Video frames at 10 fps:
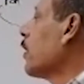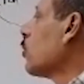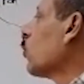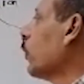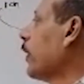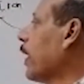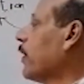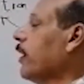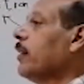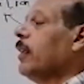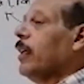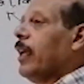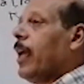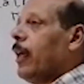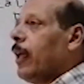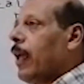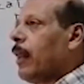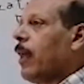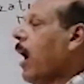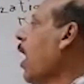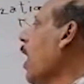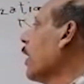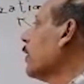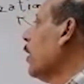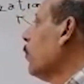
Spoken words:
is conducted in the heart